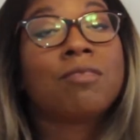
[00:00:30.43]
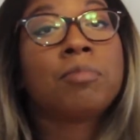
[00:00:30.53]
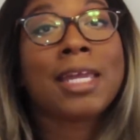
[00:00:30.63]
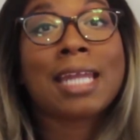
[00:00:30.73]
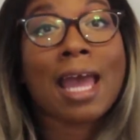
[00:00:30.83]

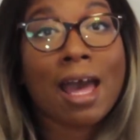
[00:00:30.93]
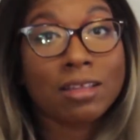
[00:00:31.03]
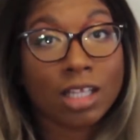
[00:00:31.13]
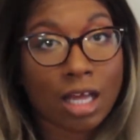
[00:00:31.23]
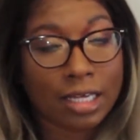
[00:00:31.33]
made
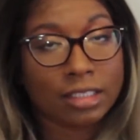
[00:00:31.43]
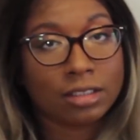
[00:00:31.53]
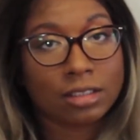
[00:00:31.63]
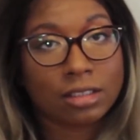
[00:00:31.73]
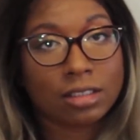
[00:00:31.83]

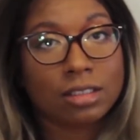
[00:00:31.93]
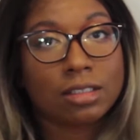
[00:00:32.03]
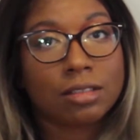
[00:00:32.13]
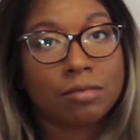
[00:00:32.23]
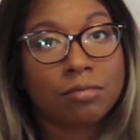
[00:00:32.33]
headlines
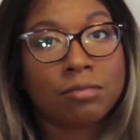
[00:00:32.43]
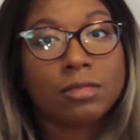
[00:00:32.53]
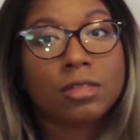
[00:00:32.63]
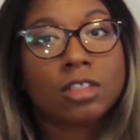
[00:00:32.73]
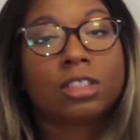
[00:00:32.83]

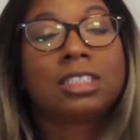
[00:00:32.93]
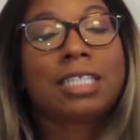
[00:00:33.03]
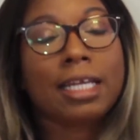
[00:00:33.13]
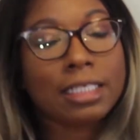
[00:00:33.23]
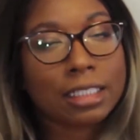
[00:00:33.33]

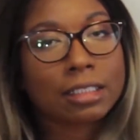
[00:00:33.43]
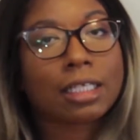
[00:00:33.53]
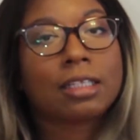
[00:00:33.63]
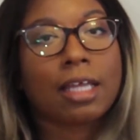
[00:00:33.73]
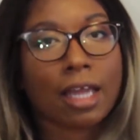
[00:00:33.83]
stating
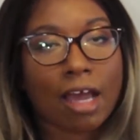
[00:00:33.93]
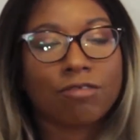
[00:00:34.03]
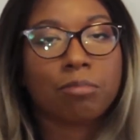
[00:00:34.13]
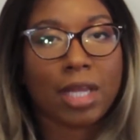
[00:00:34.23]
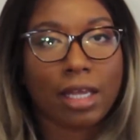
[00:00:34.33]
that they
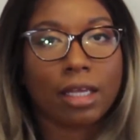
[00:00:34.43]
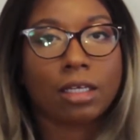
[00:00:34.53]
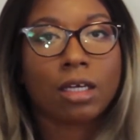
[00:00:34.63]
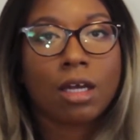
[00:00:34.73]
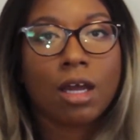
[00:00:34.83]
have
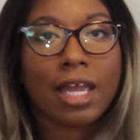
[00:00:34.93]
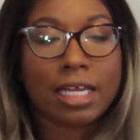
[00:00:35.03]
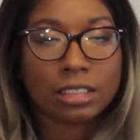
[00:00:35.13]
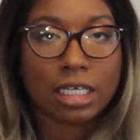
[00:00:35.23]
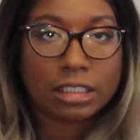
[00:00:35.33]
made
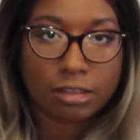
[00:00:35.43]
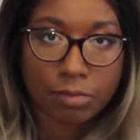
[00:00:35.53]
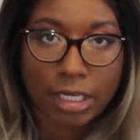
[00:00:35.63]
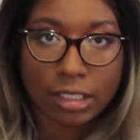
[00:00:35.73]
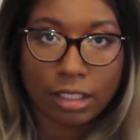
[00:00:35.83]

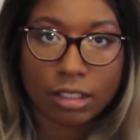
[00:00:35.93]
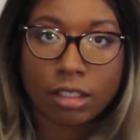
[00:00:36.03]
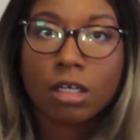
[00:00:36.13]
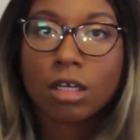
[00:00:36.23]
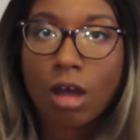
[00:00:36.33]
anti-Semitic